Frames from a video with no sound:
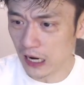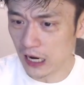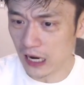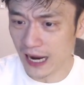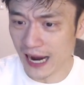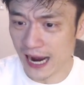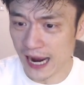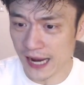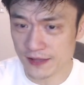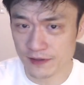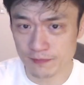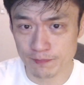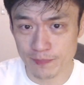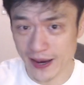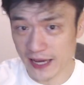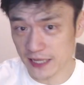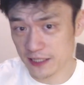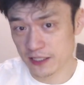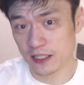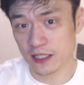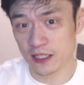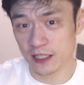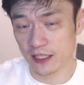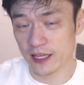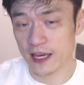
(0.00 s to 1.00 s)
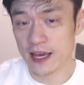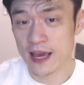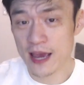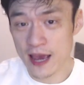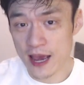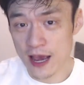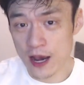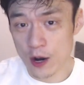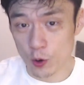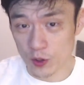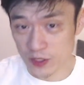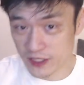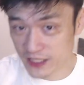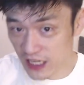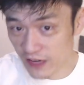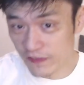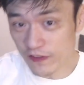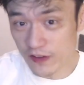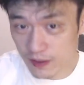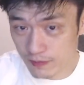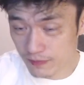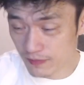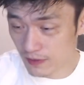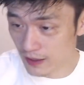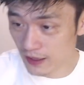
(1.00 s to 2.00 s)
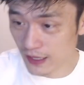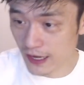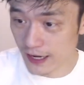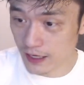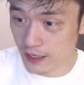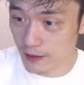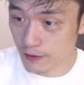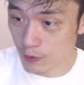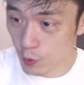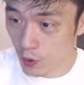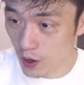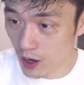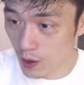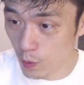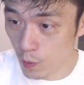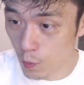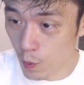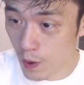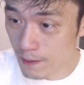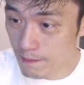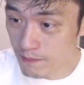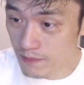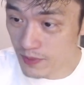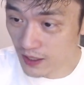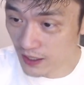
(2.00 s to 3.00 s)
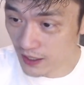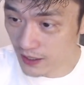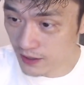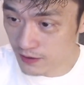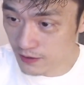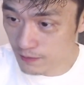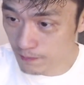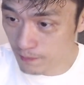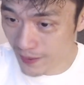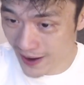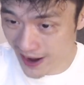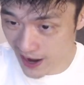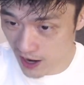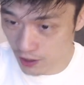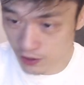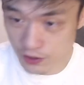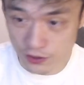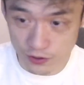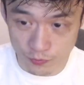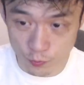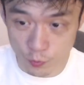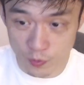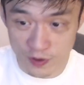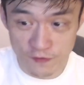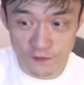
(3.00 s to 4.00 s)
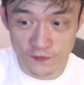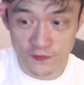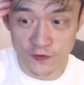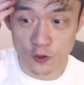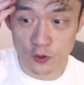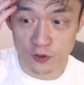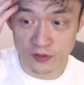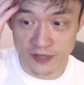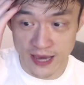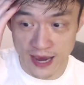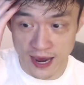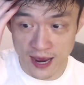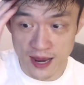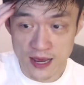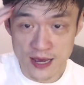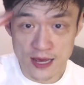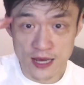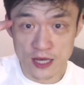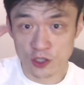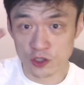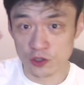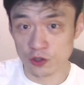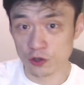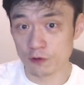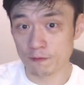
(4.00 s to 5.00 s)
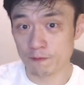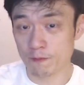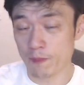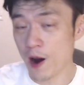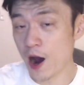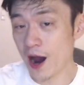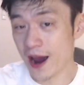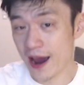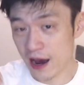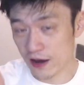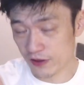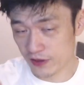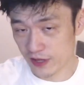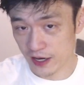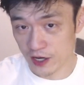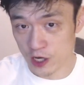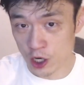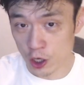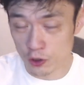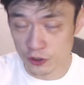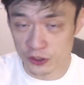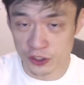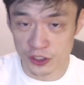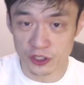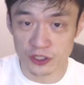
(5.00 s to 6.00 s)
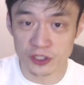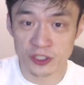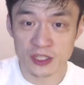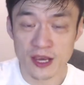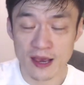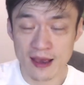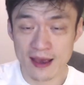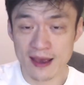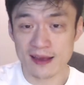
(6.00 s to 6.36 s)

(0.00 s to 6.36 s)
And basically was given like, what, £1 million windfall, yeah, to buy out their coaches.